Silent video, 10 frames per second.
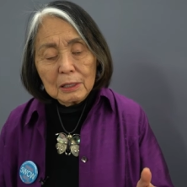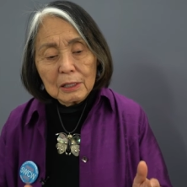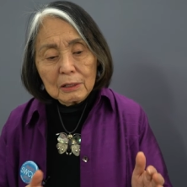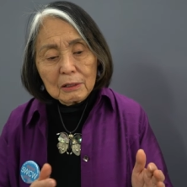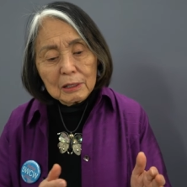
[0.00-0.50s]

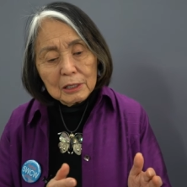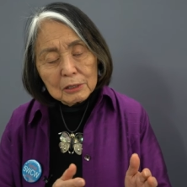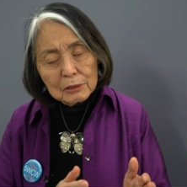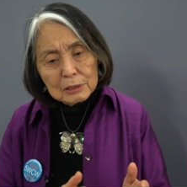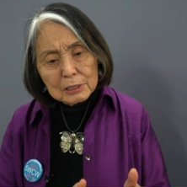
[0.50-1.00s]
they are at
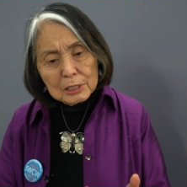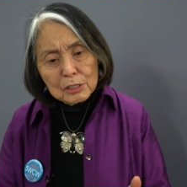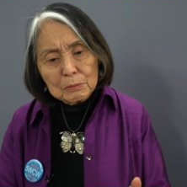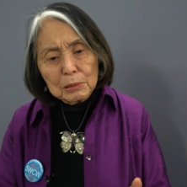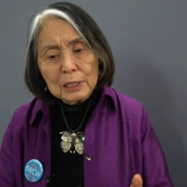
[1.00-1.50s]
a
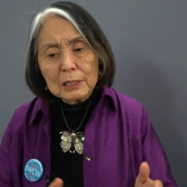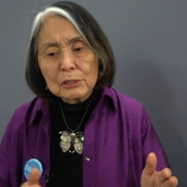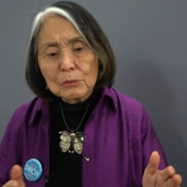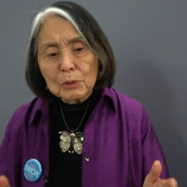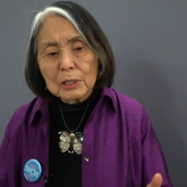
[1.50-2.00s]
transition
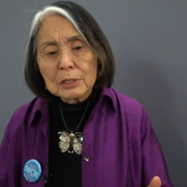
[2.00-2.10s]
place where